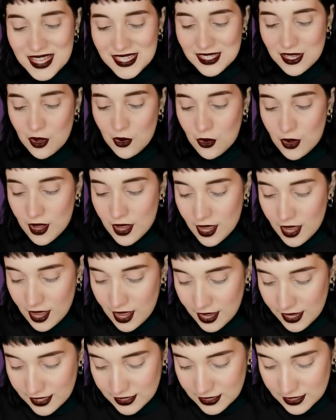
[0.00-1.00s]
So
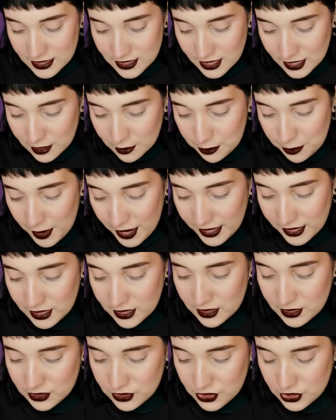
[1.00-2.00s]
in this little
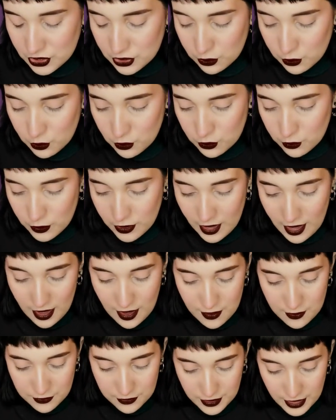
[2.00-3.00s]
package, we
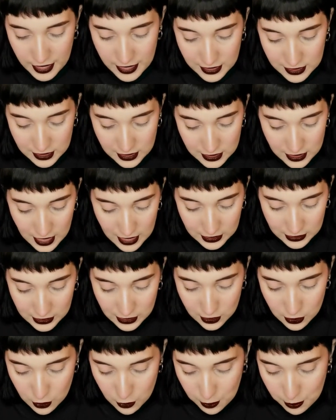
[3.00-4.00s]
have like
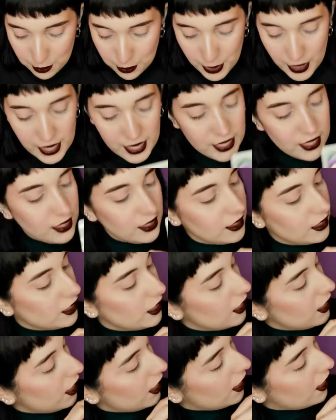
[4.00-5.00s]
yellow, pink,
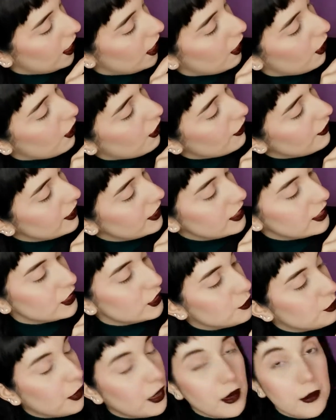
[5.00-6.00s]

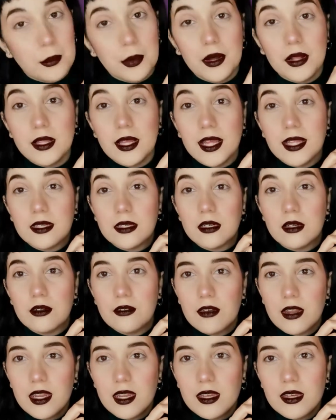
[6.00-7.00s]
orange, purple, and
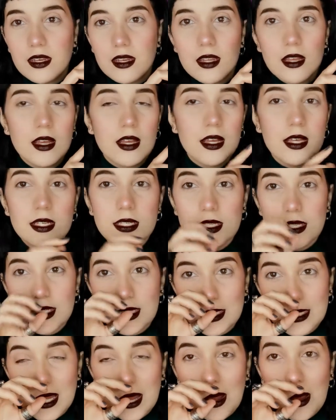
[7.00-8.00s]
green.
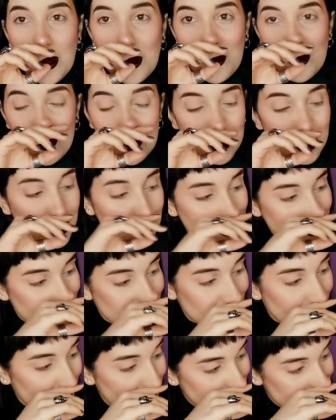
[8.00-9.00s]
So we're gonna
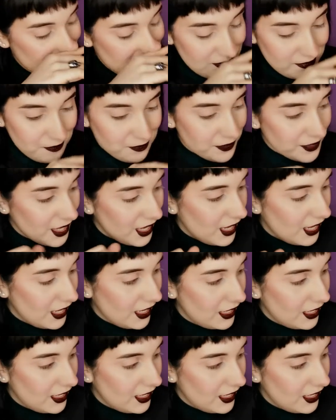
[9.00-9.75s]
try them